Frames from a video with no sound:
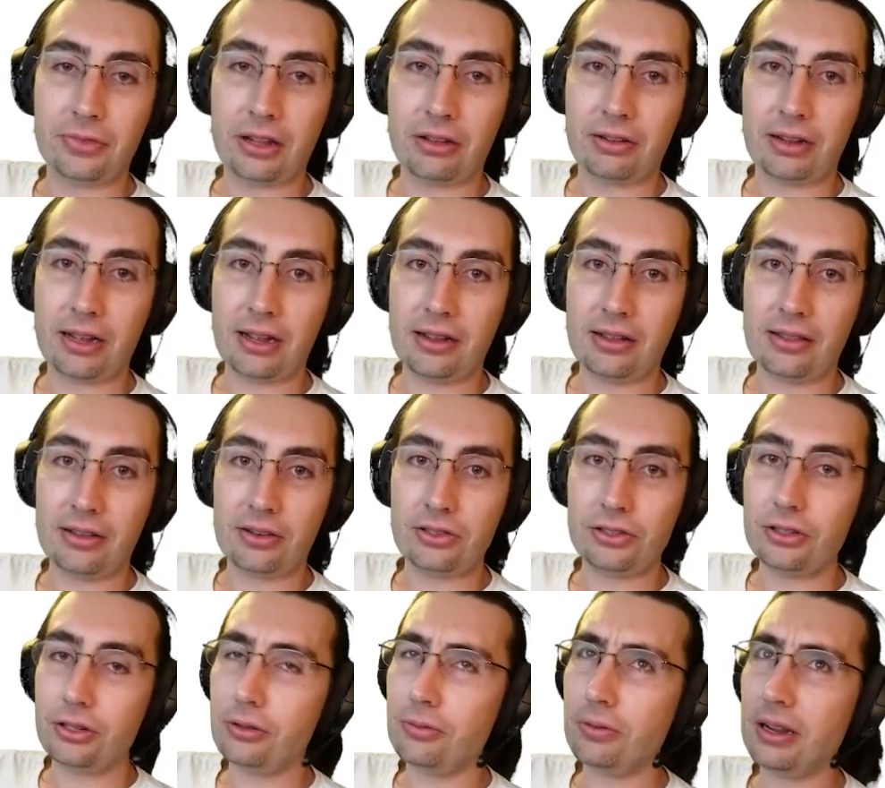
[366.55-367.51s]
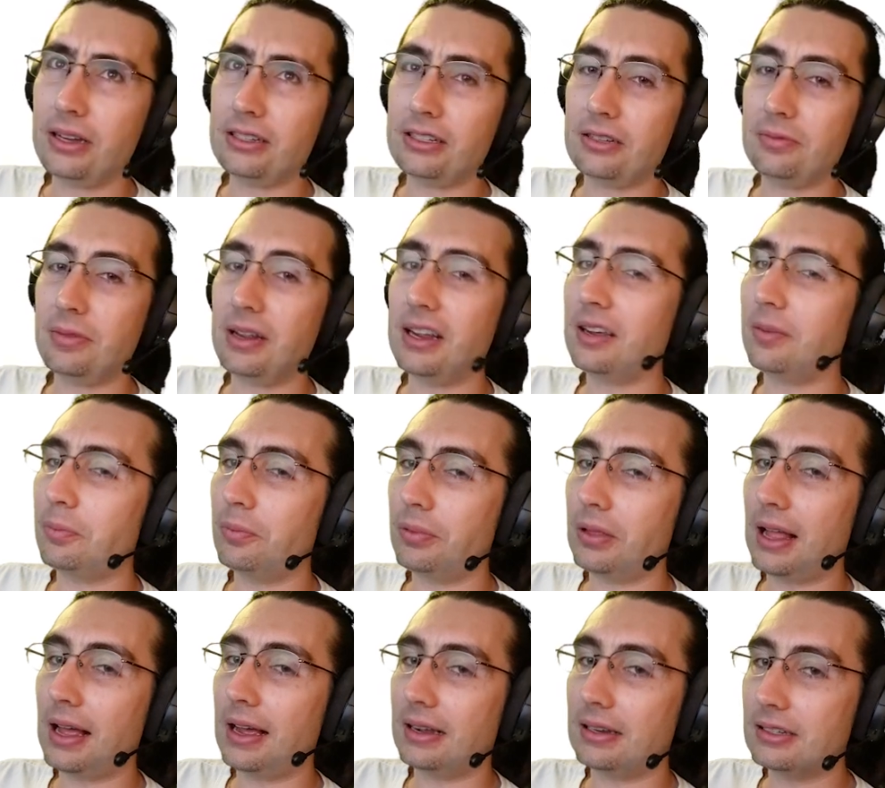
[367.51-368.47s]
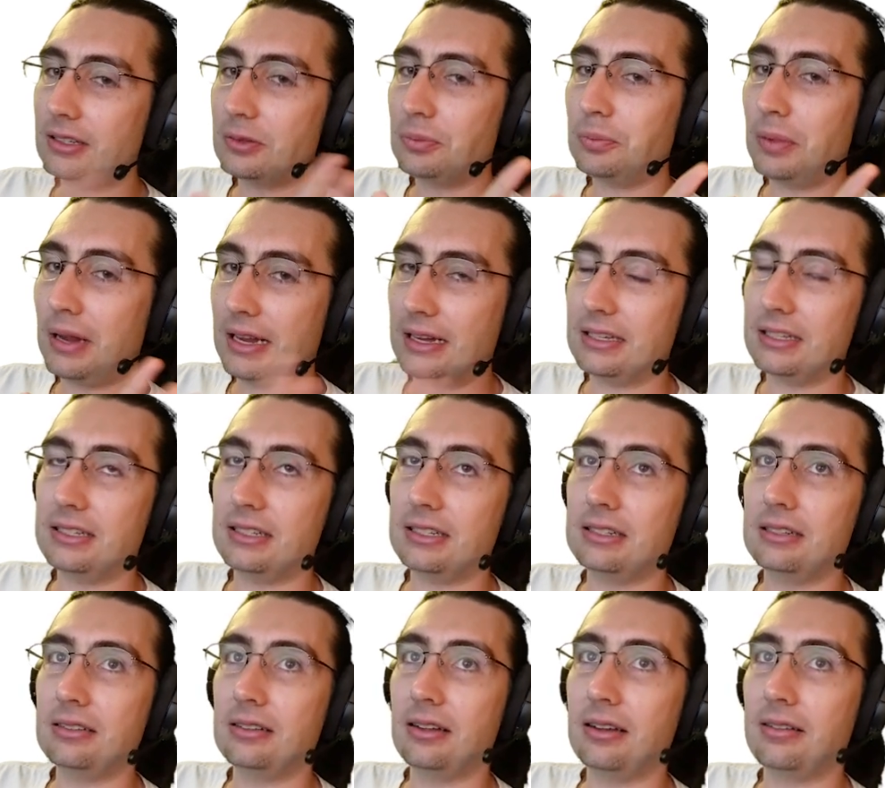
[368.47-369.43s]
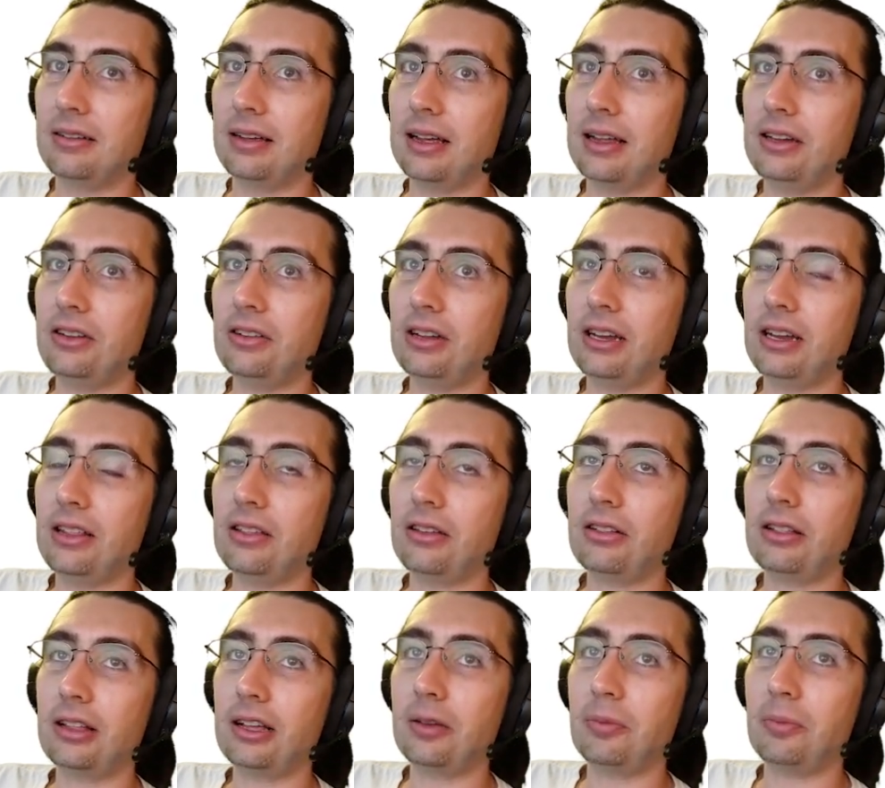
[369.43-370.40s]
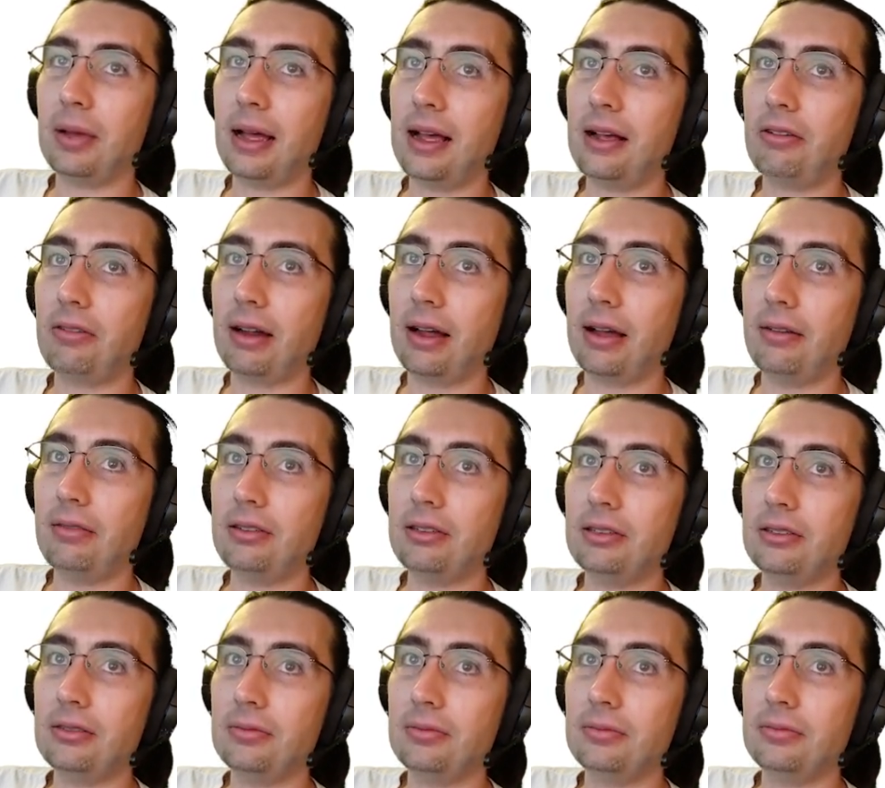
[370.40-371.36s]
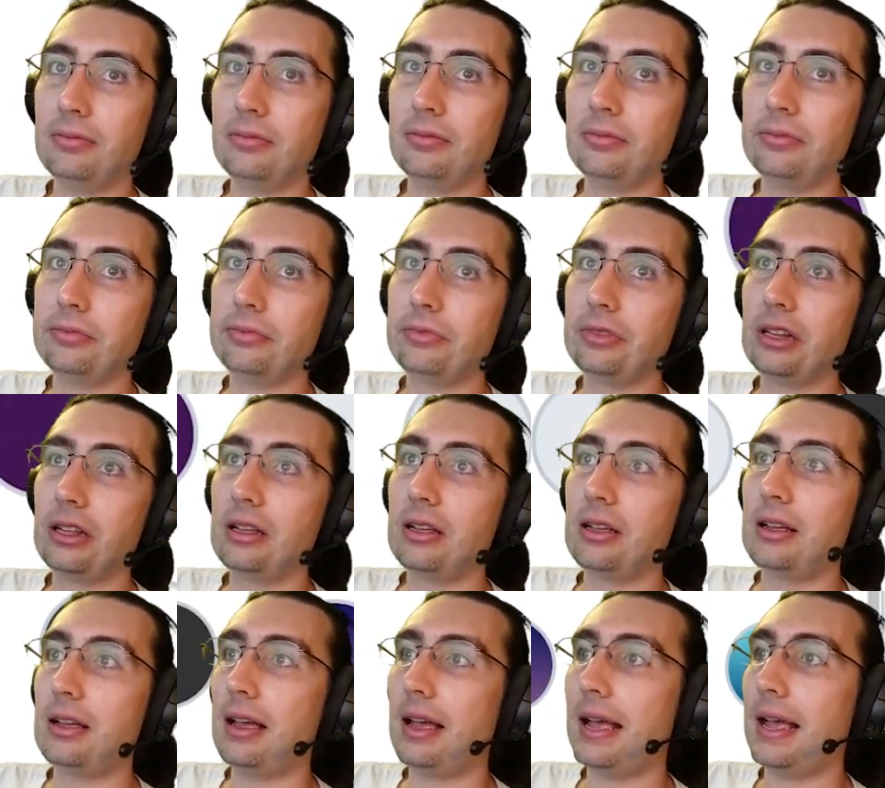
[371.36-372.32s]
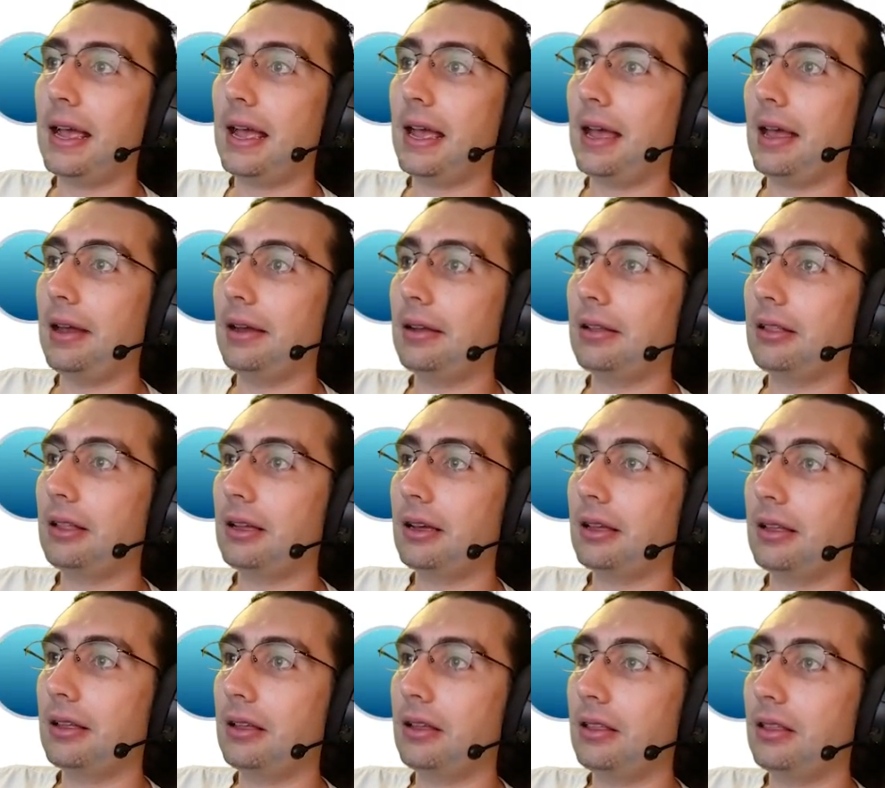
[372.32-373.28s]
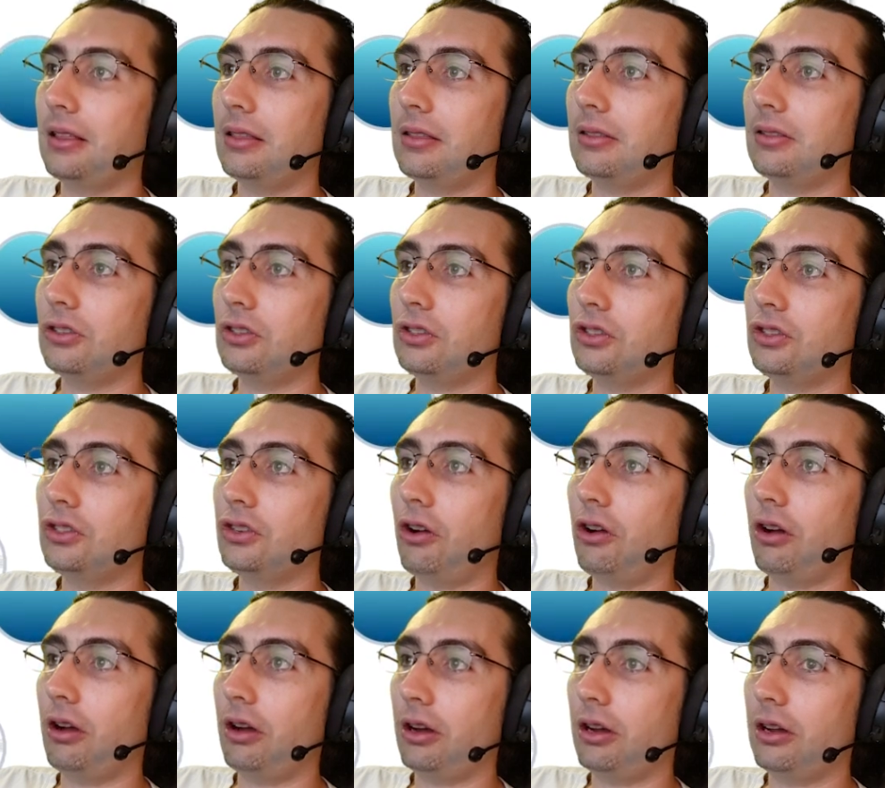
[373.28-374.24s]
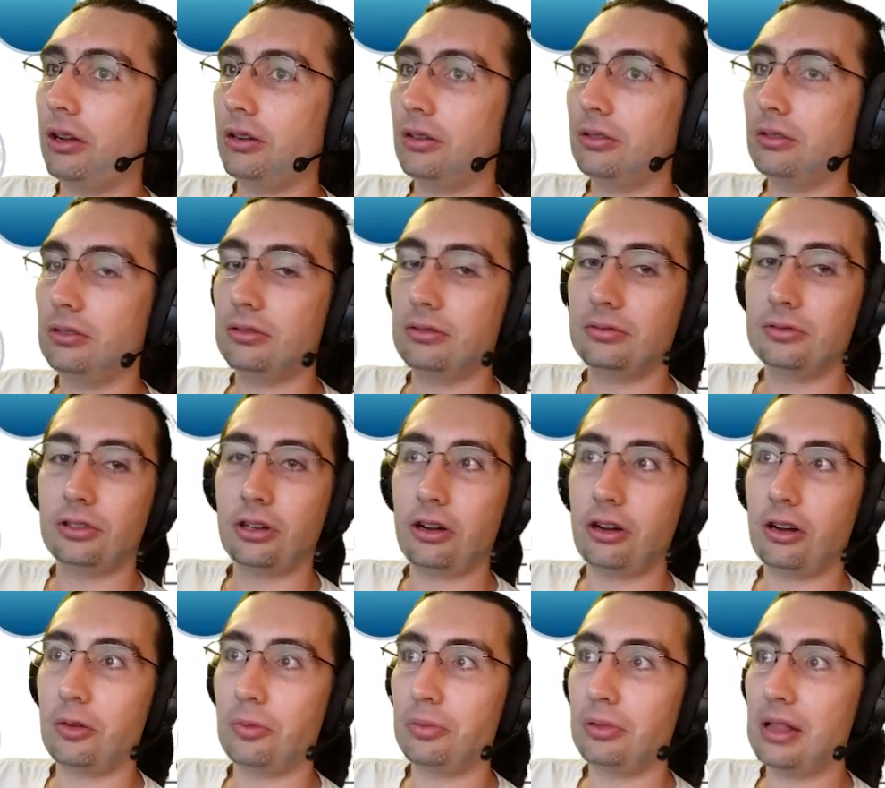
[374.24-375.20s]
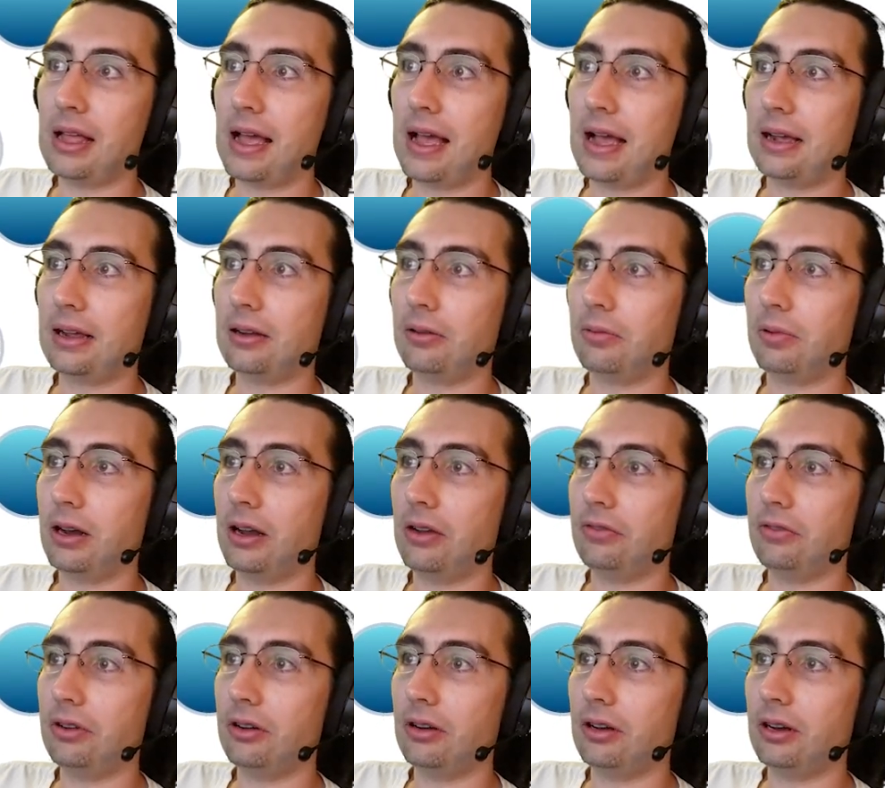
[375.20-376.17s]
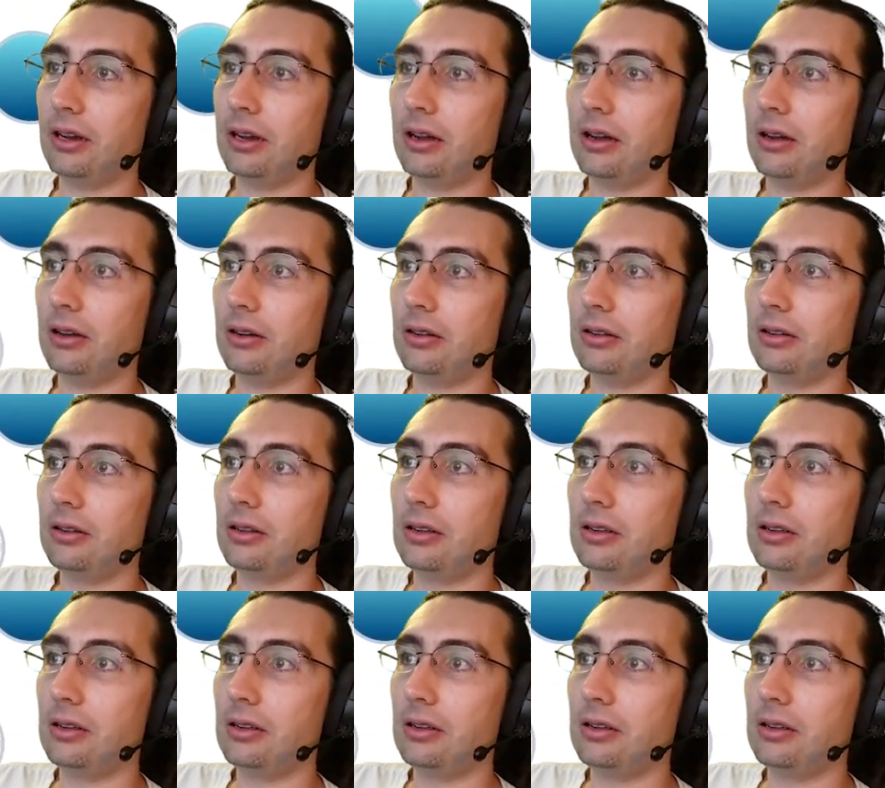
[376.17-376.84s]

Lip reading: Okay, there's two ways to make black space. Okay, you can either click background and click dark black or whatever here.